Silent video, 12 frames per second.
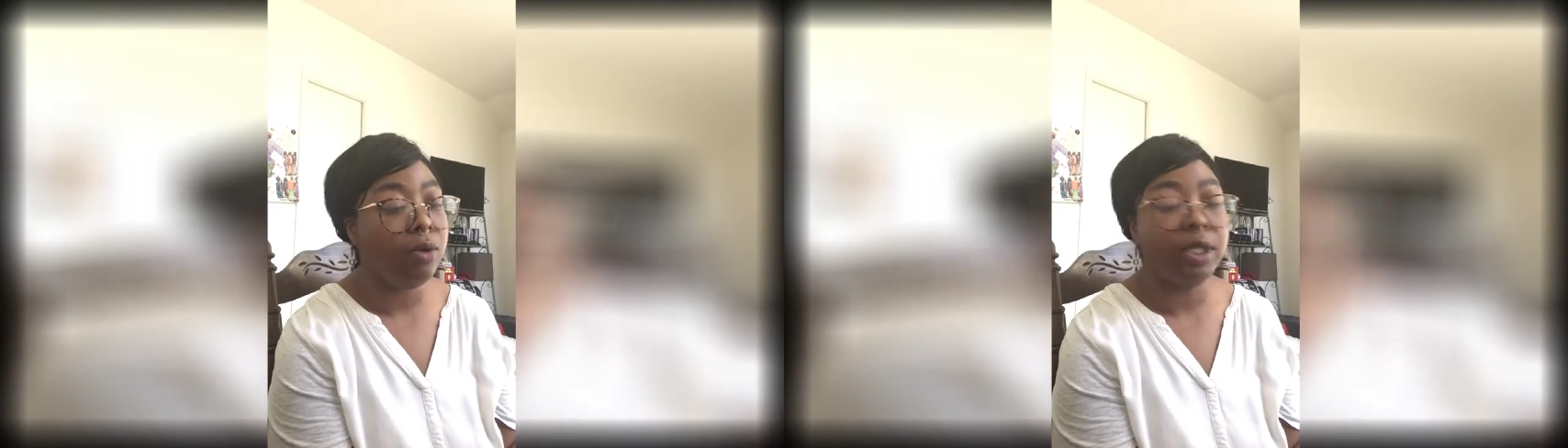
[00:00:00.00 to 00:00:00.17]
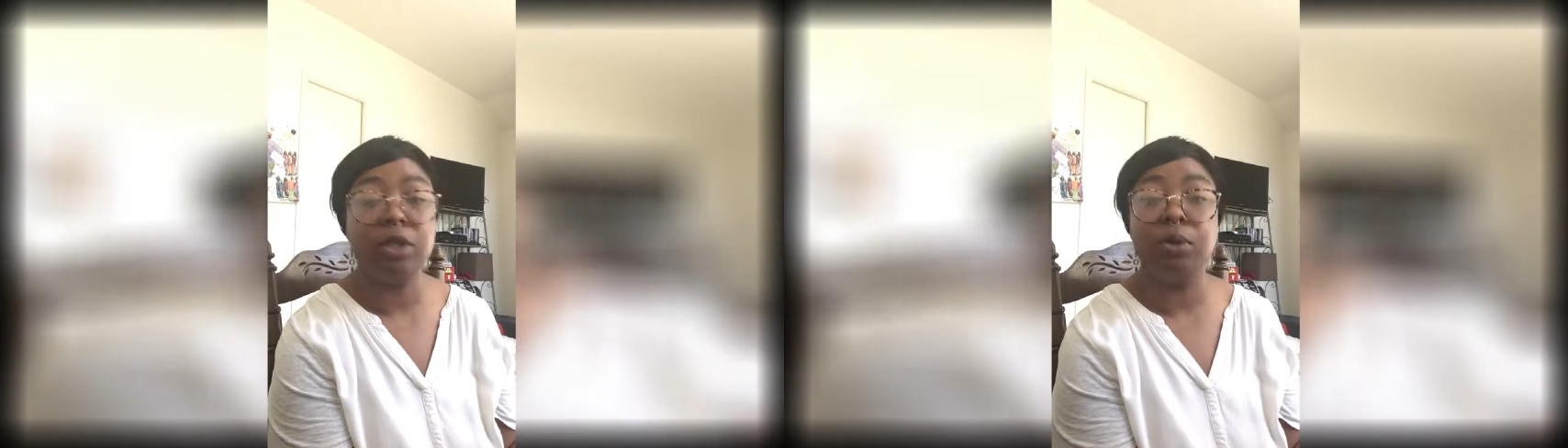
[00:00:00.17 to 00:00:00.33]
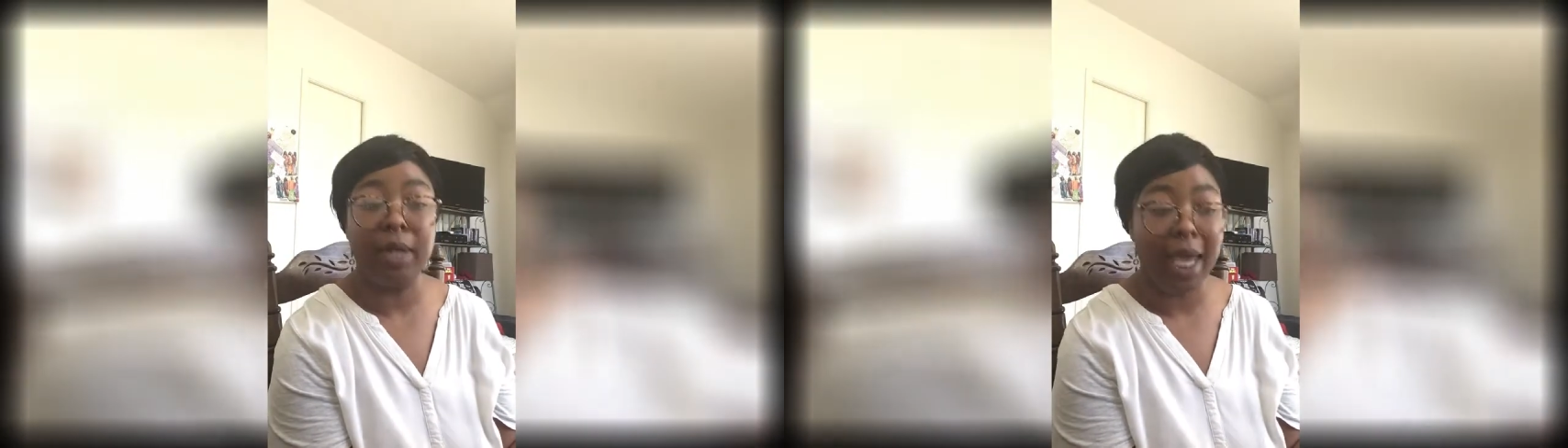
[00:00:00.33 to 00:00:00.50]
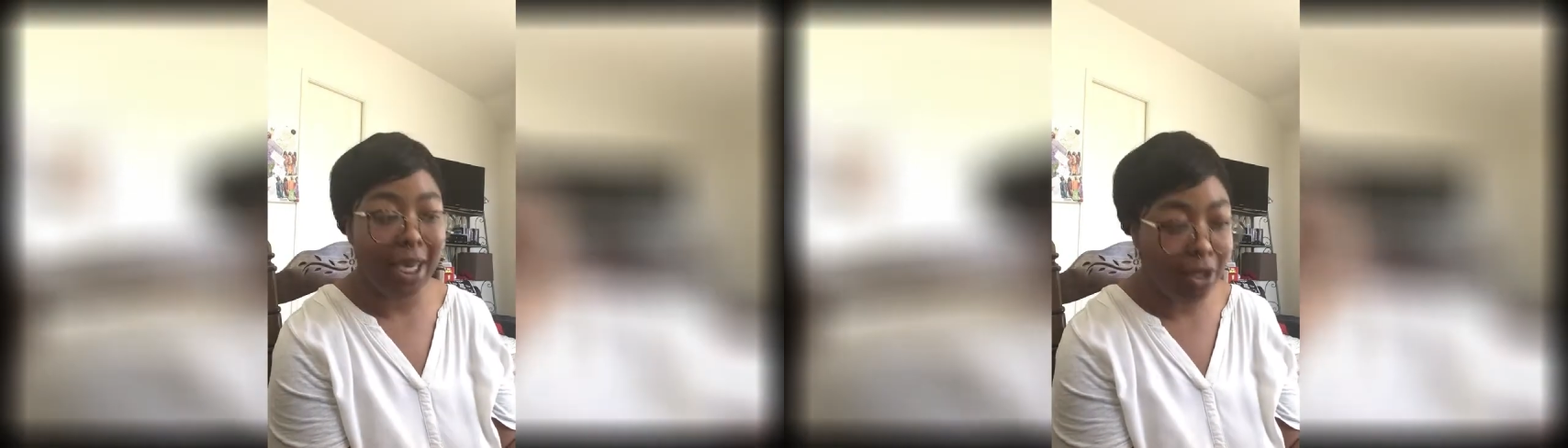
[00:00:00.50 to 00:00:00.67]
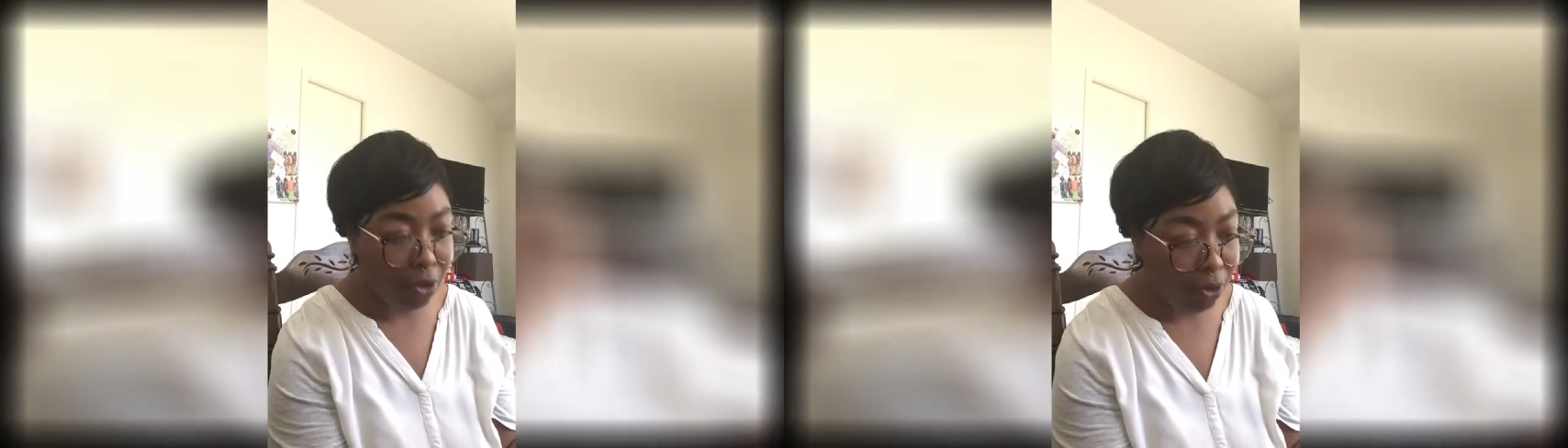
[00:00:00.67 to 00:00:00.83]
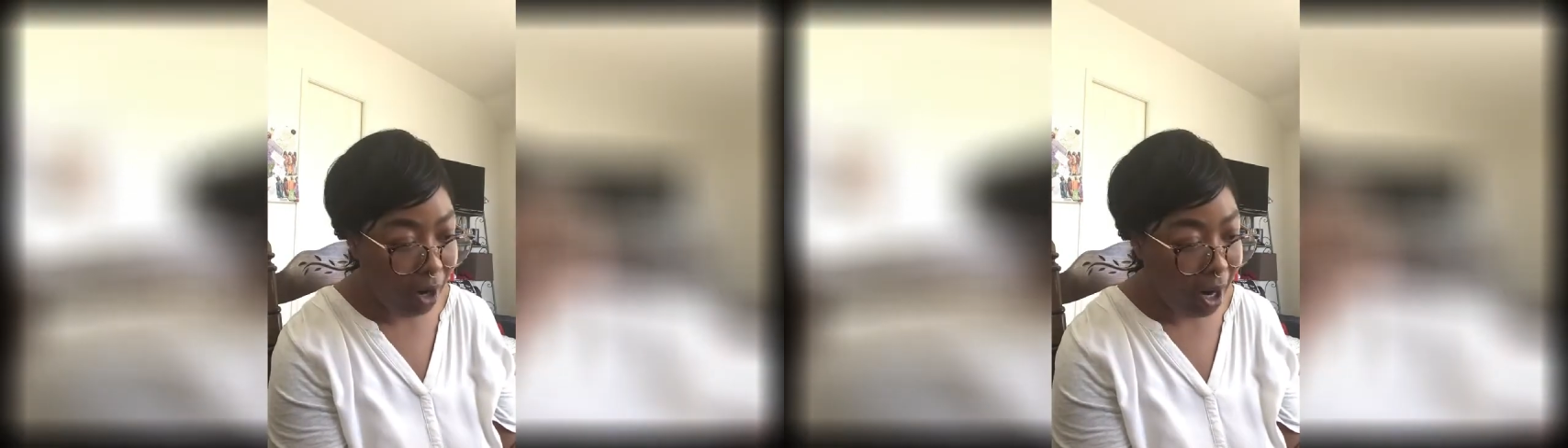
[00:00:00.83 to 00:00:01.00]
It's okay to
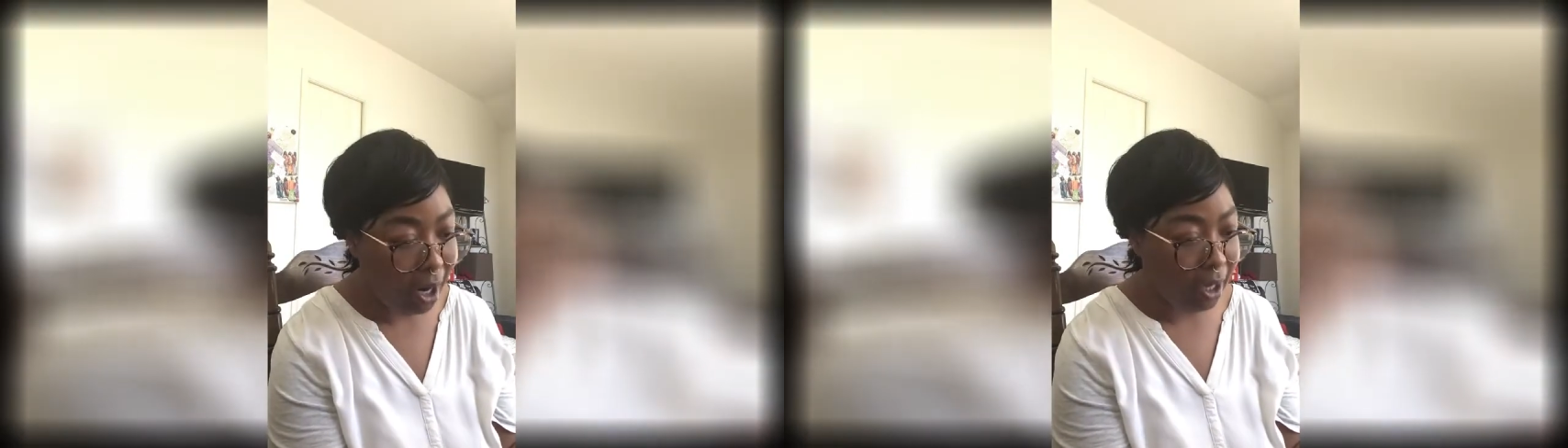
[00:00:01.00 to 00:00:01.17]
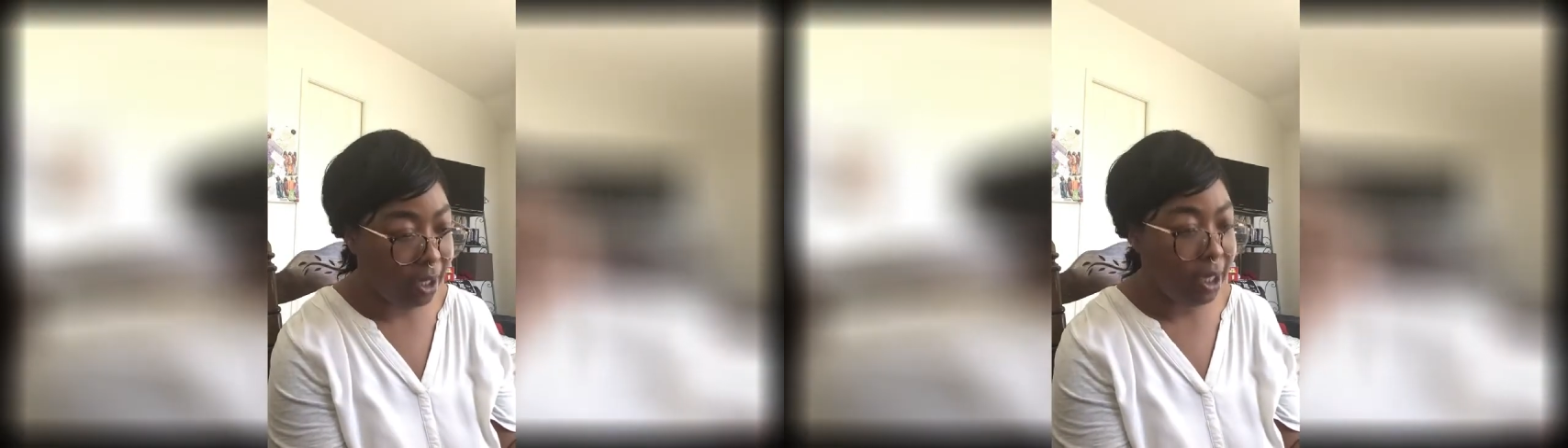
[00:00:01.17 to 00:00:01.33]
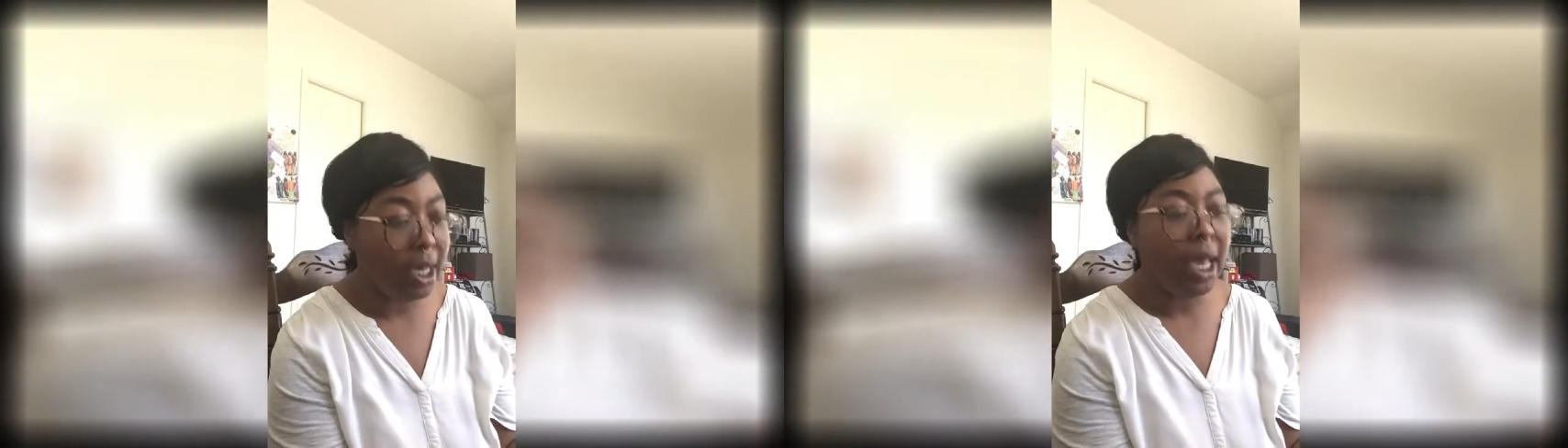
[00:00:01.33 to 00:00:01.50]
cry.